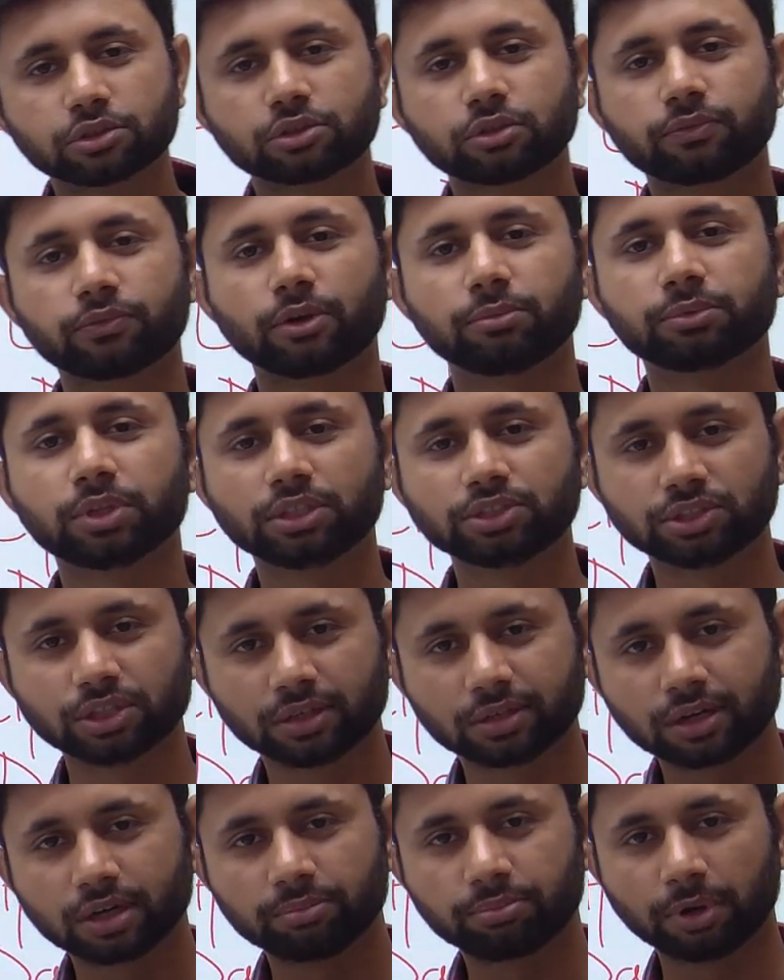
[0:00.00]
from the
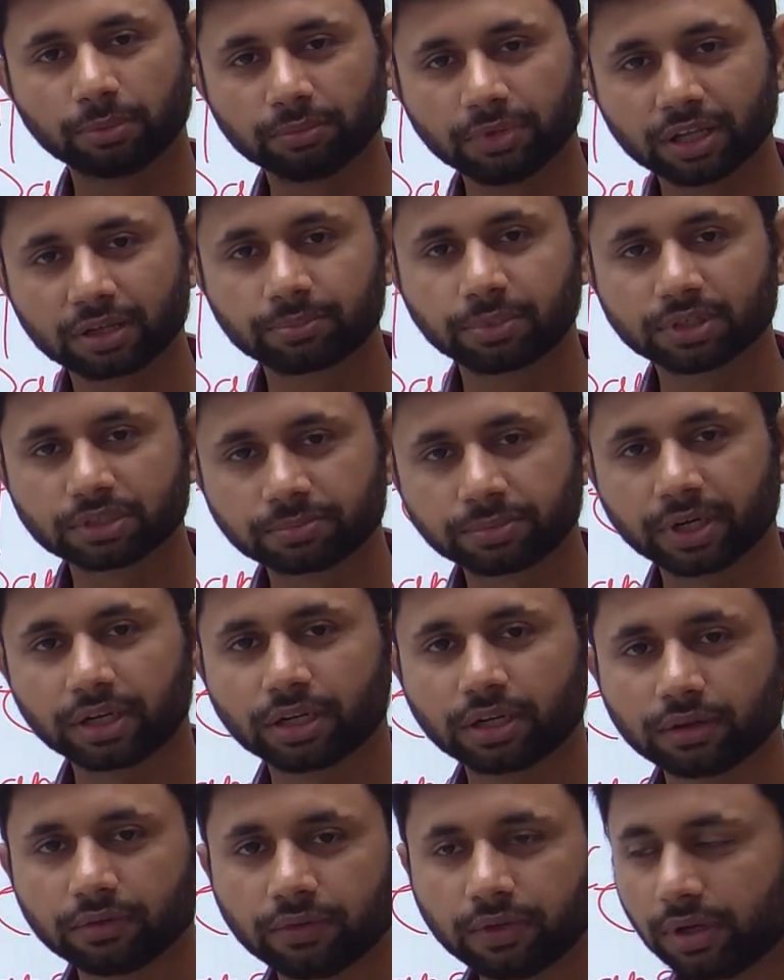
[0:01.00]
general public
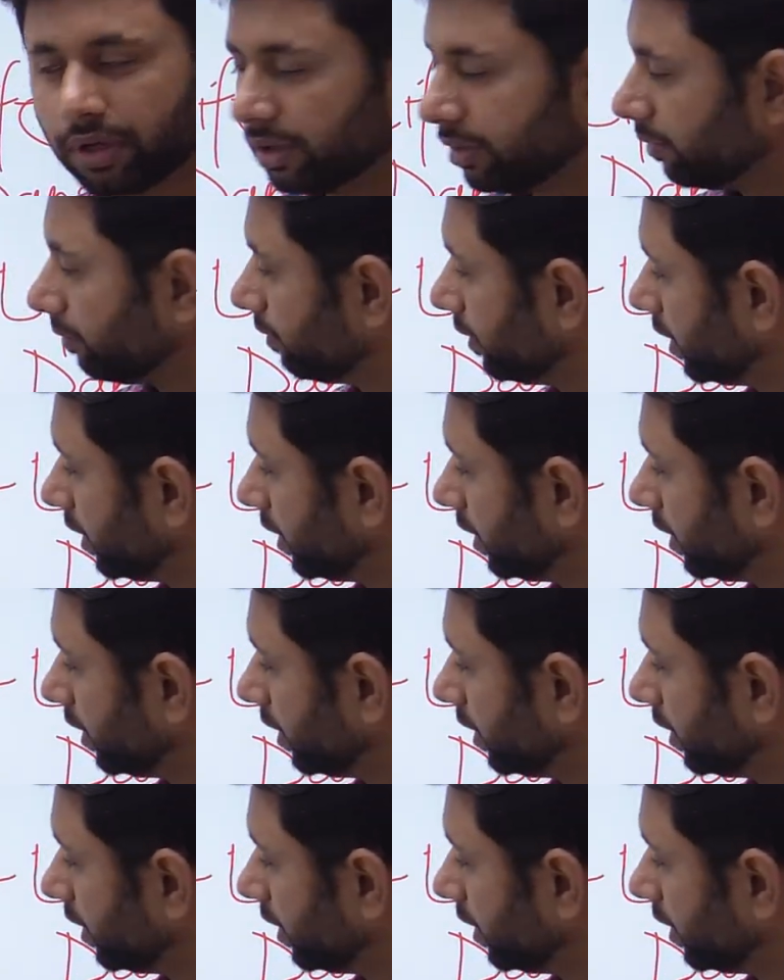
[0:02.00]
perspective will